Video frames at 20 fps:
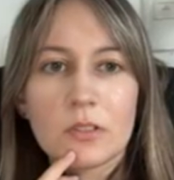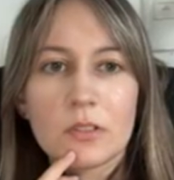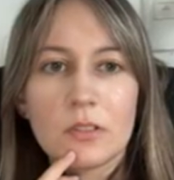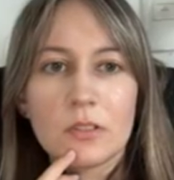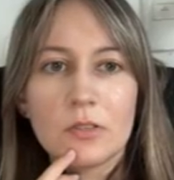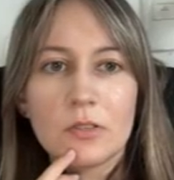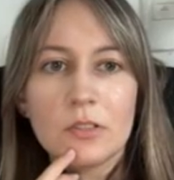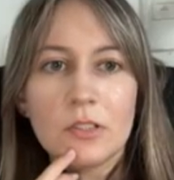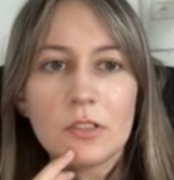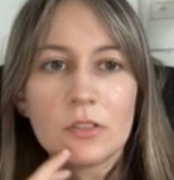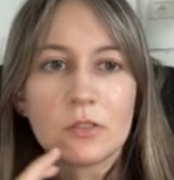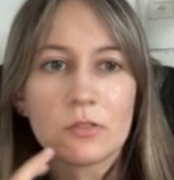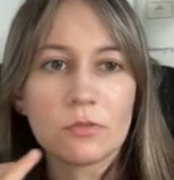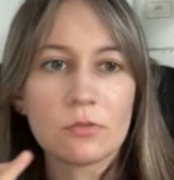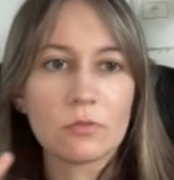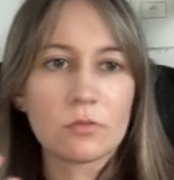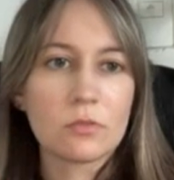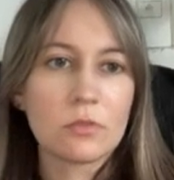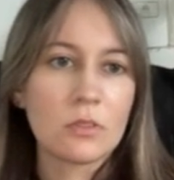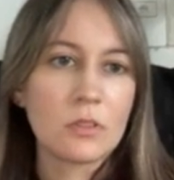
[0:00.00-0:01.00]
You need
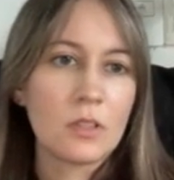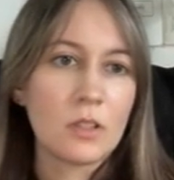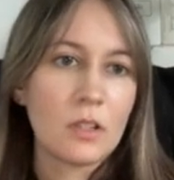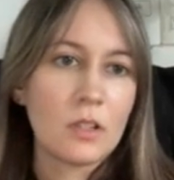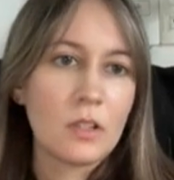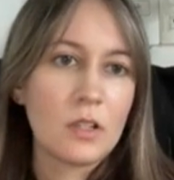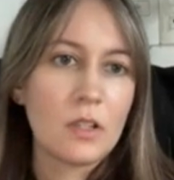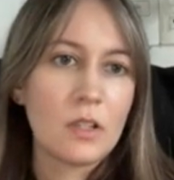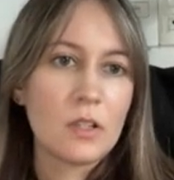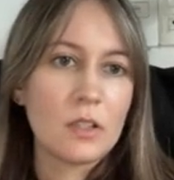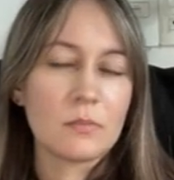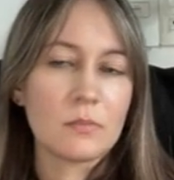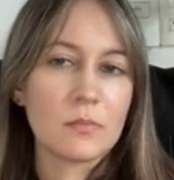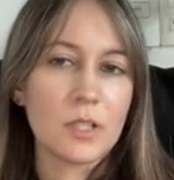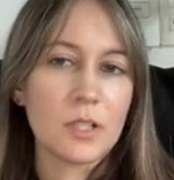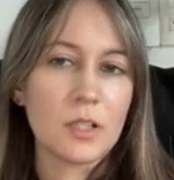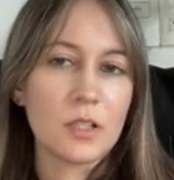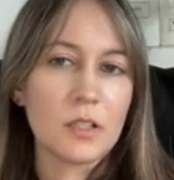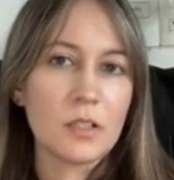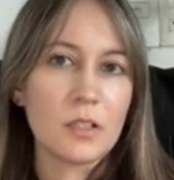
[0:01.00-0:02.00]
to
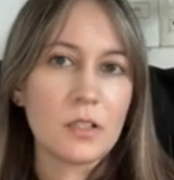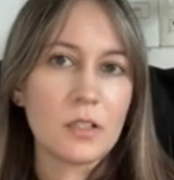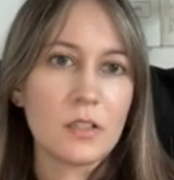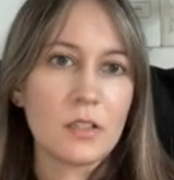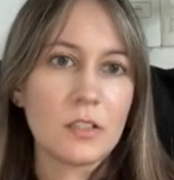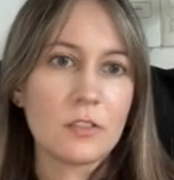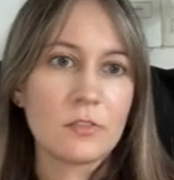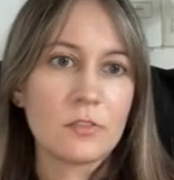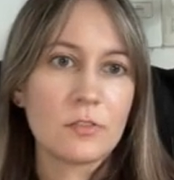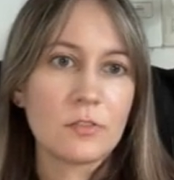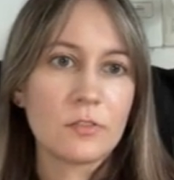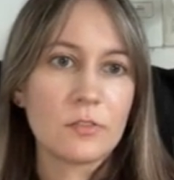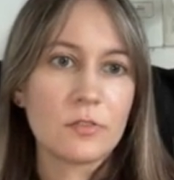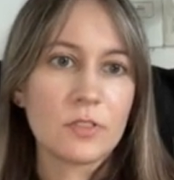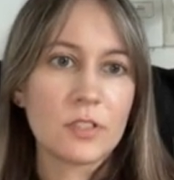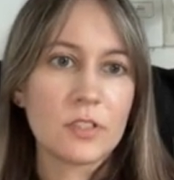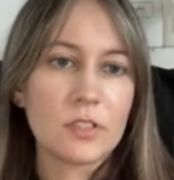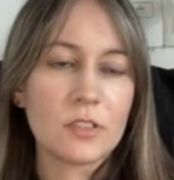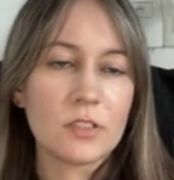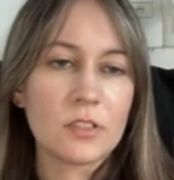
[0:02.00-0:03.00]
make it clear for
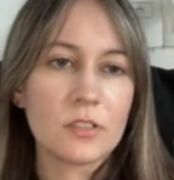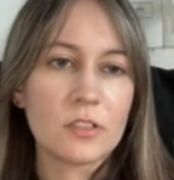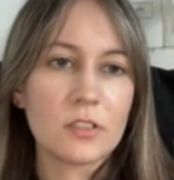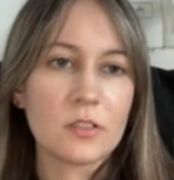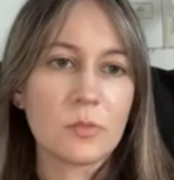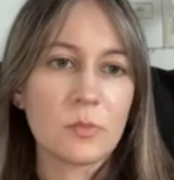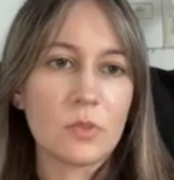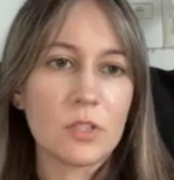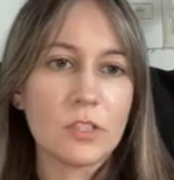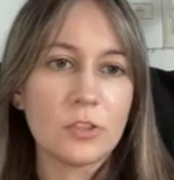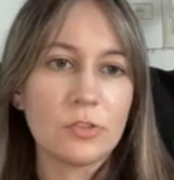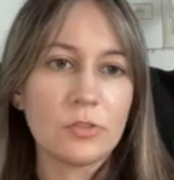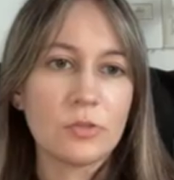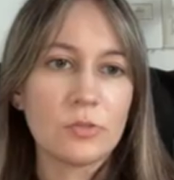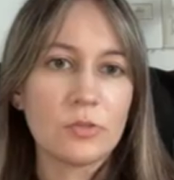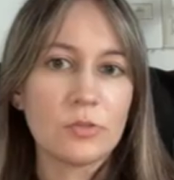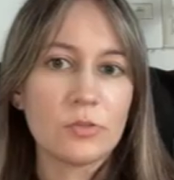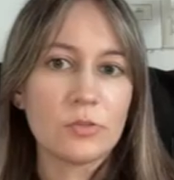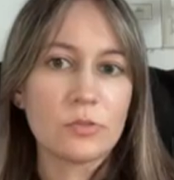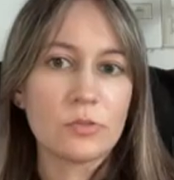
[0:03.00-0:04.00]
visitors what you
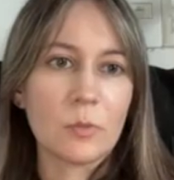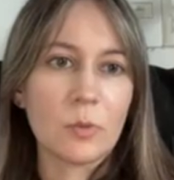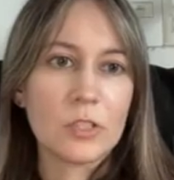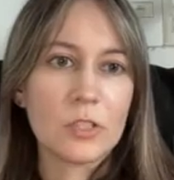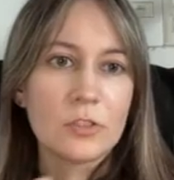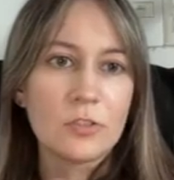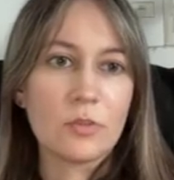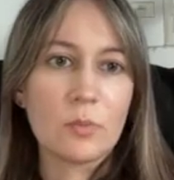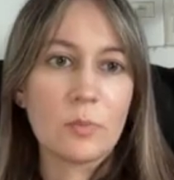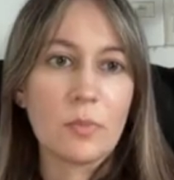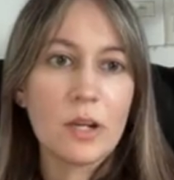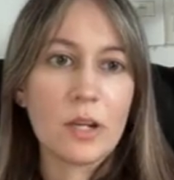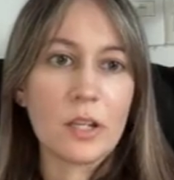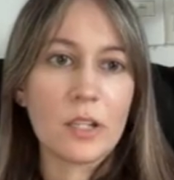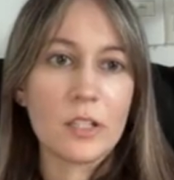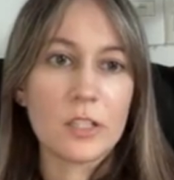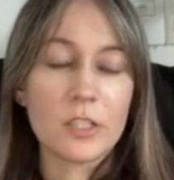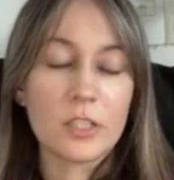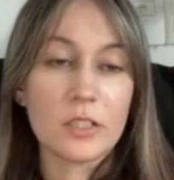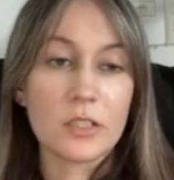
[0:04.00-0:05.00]
do, what your
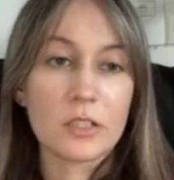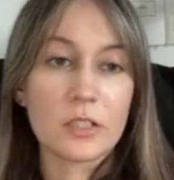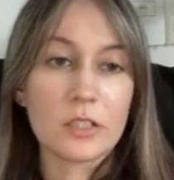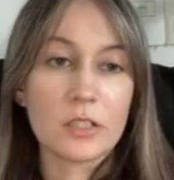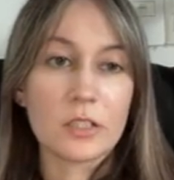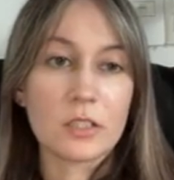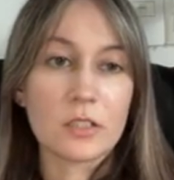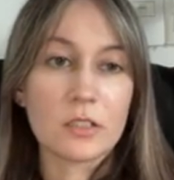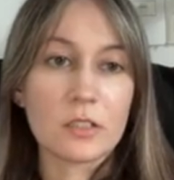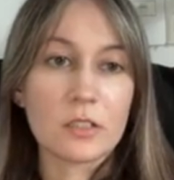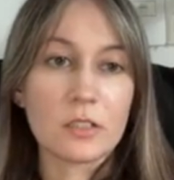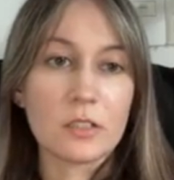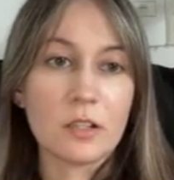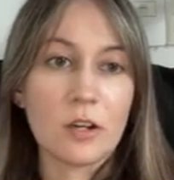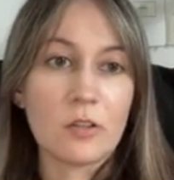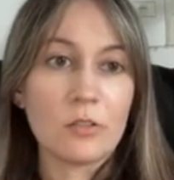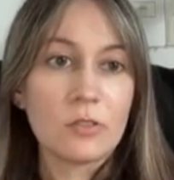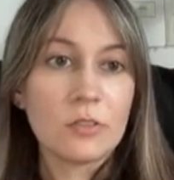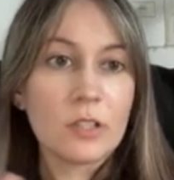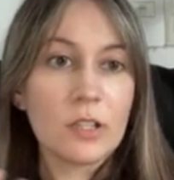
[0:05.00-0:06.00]
package is,
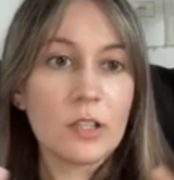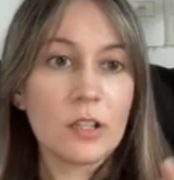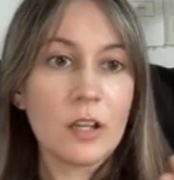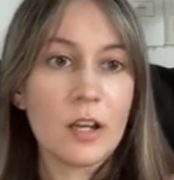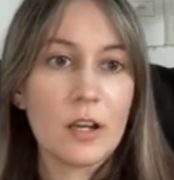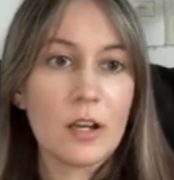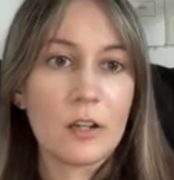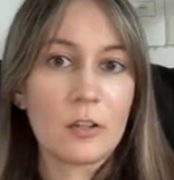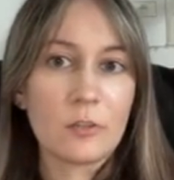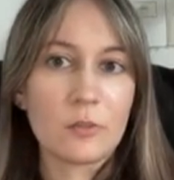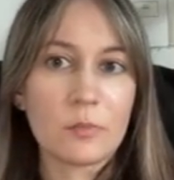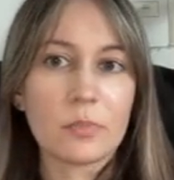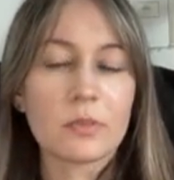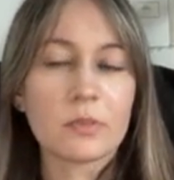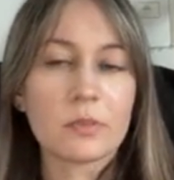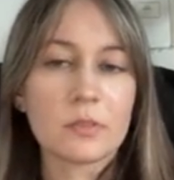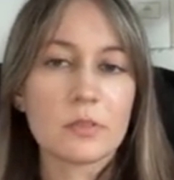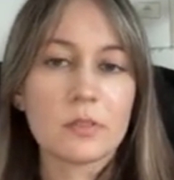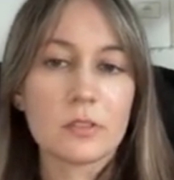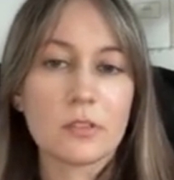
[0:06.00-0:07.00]
how you can help.
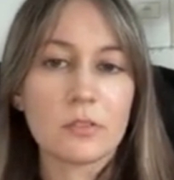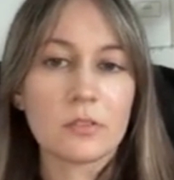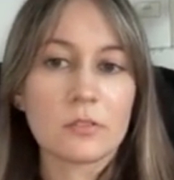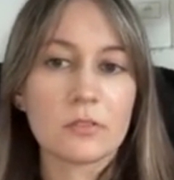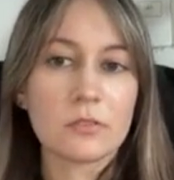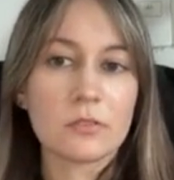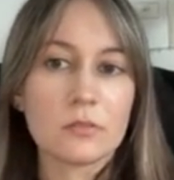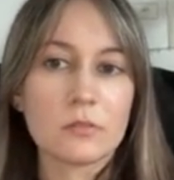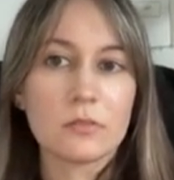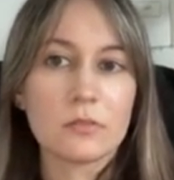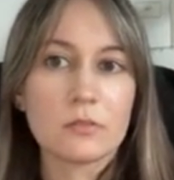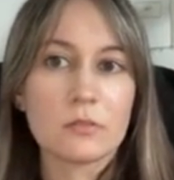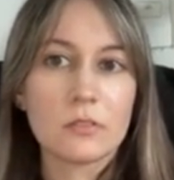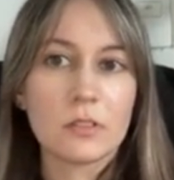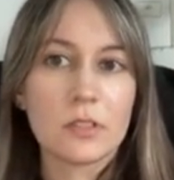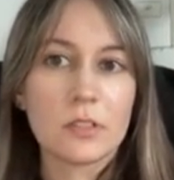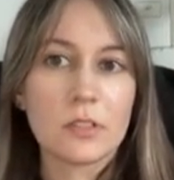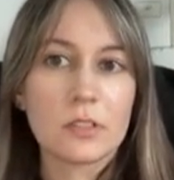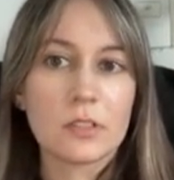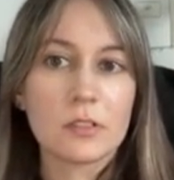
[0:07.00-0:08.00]
So
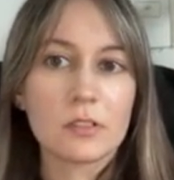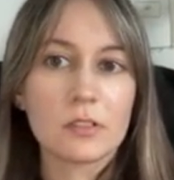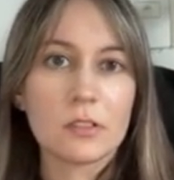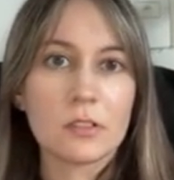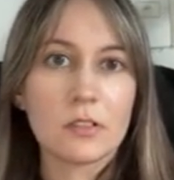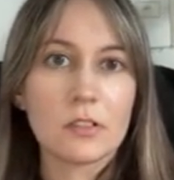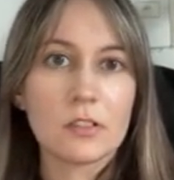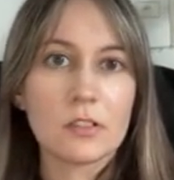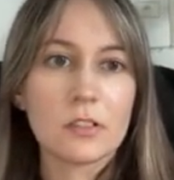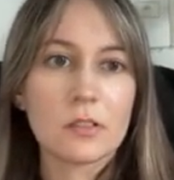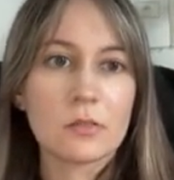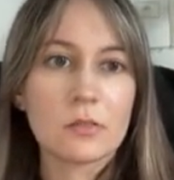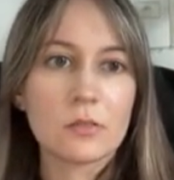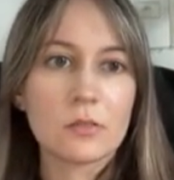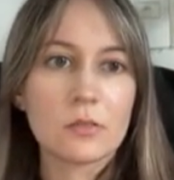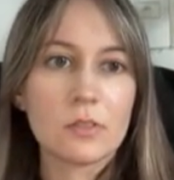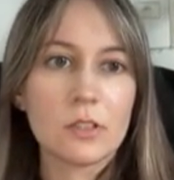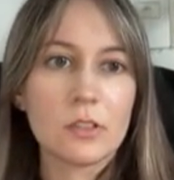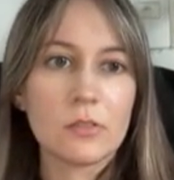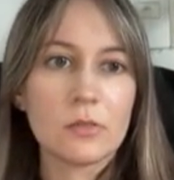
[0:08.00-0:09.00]
it's a
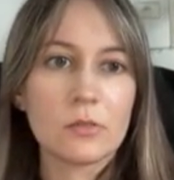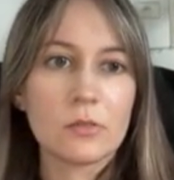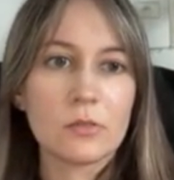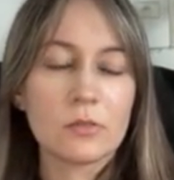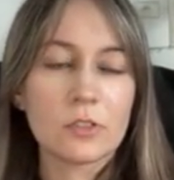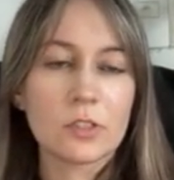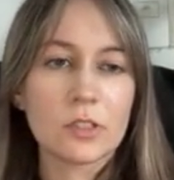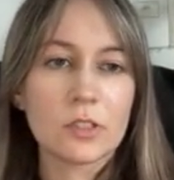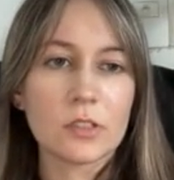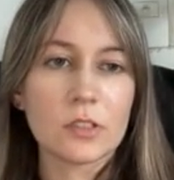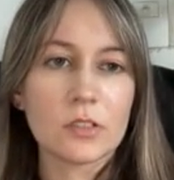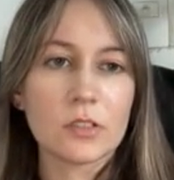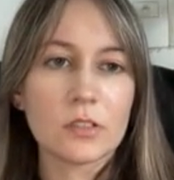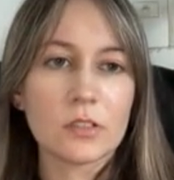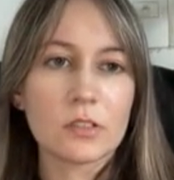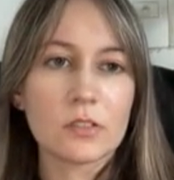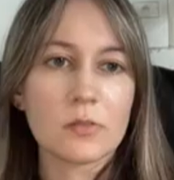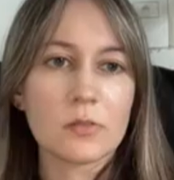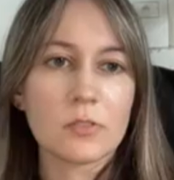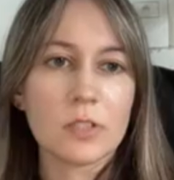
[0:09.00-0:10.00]
good when you just
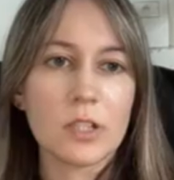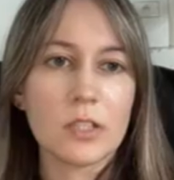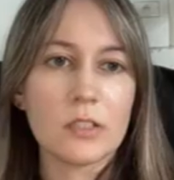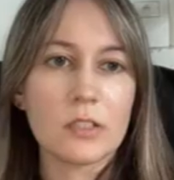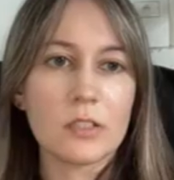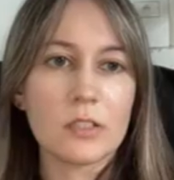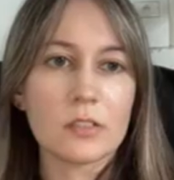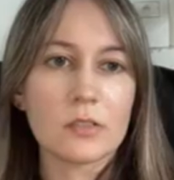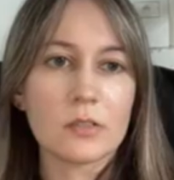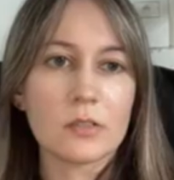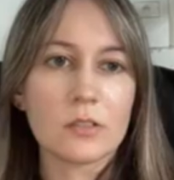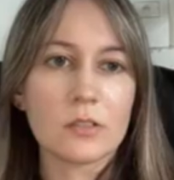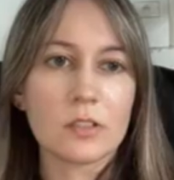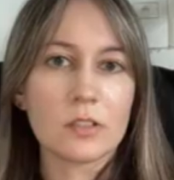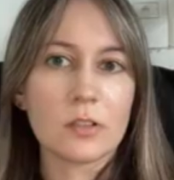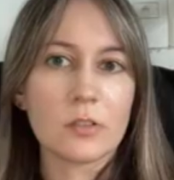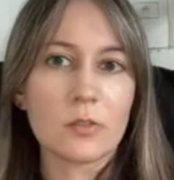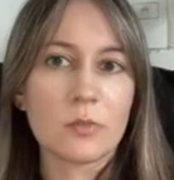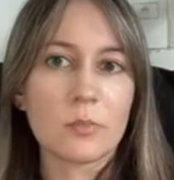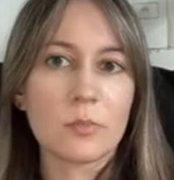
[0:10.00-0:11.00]
write this on the
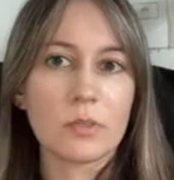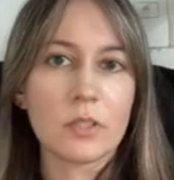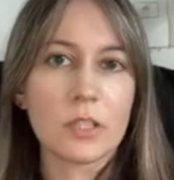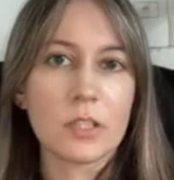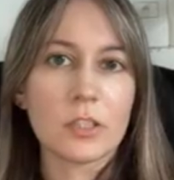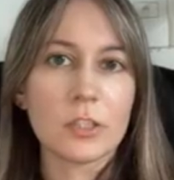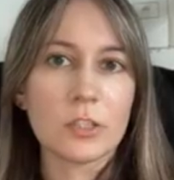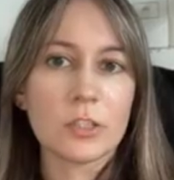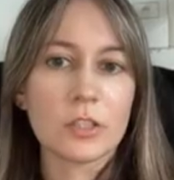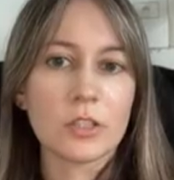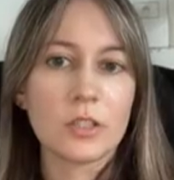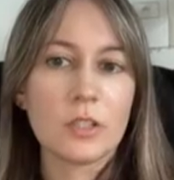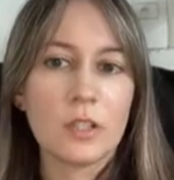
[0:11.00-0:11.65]
homepage.